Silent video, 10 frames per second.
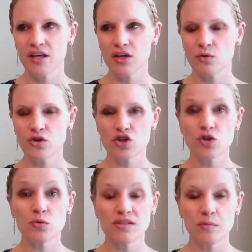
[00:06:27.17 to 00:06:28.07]
you just
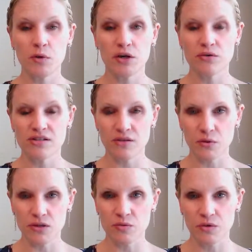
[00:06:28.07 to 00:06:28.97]
shoot someone who
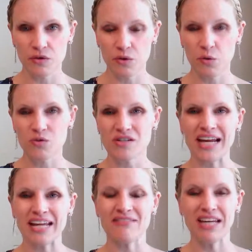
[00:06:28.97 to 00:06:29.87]
disagrees with you, who's not
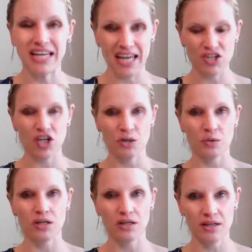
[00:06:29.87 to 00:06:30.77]
even engaging you
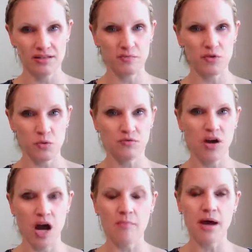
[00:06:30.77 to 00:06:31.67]
in some sort of
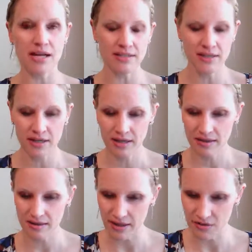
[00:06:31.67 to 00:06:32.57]
combat,
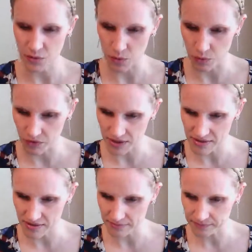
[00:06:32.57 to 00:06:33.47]
that's
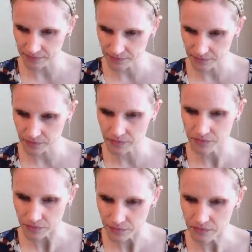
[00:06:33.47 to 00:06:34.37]
ruthless.
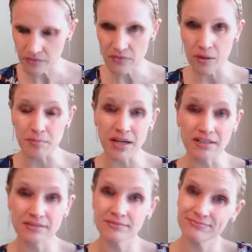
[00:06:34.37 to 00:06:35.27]
But
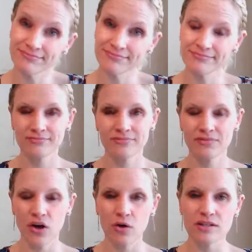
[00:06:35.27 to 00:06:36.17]

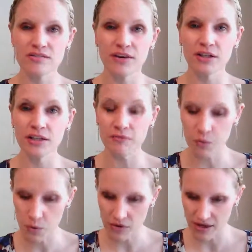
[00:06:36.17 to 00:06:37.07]
all is fair in love and
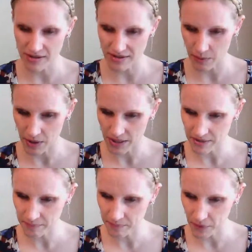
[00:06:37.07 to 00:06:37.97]
war, they say, right?
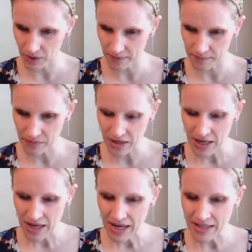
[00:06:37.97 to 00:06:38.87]
Okay.
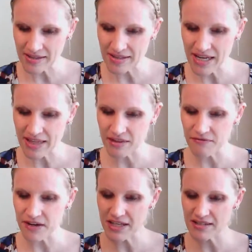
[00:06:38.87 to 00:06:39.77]
Instead, the
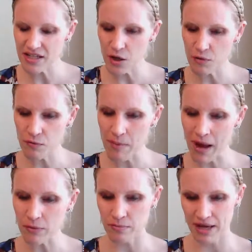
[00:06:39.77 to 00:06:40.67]
feisty over
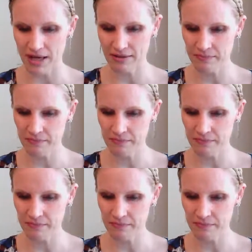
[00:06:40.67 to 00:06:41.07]
mountain men